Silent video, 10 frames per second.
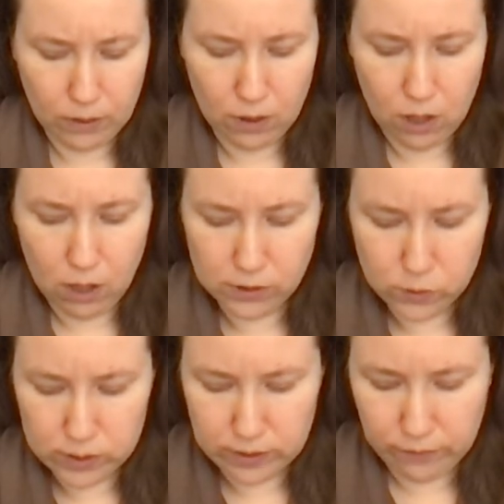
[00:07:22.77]
all
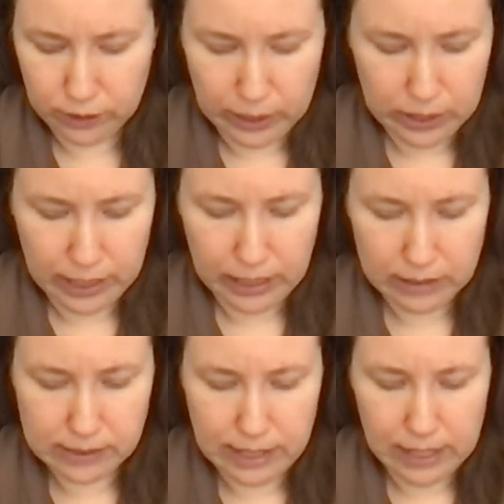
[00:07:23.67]
sorts of different
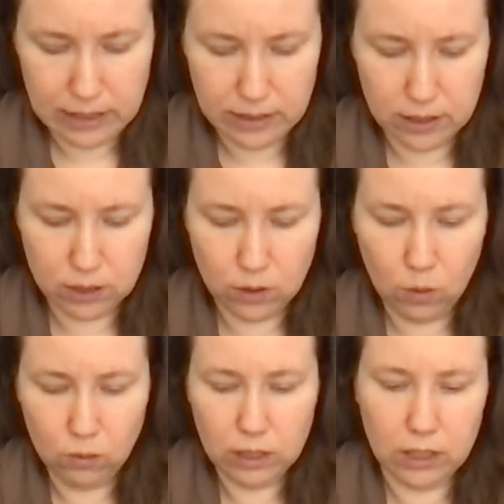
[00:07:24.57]
things. And the
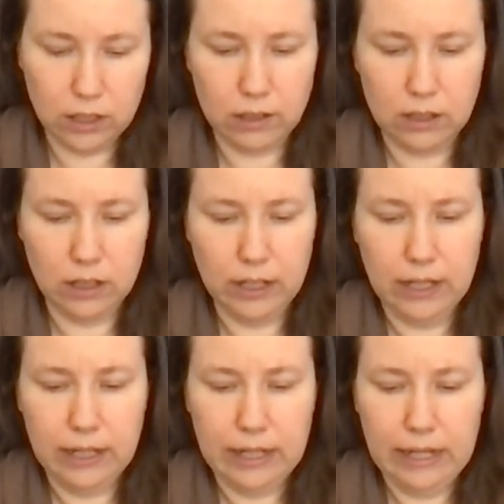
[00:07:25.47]
goal here
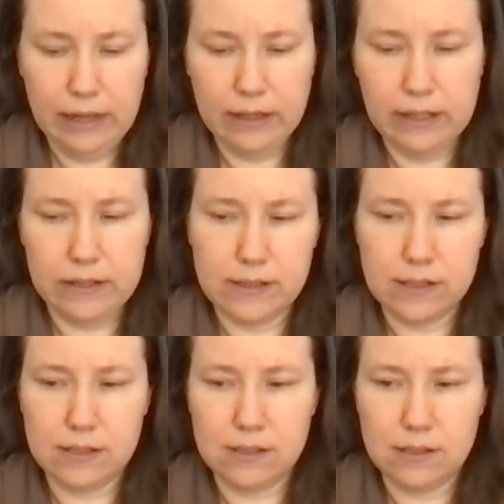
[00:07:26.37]
in
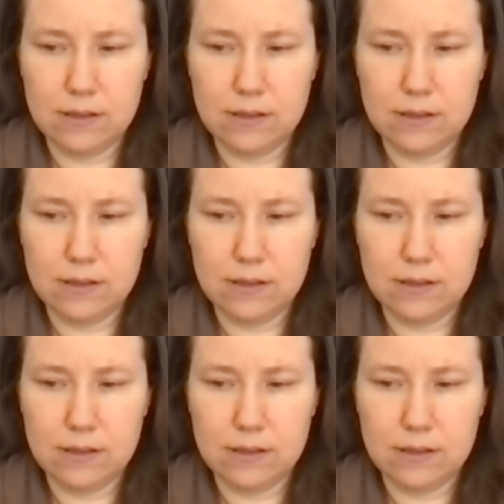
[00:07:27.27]
this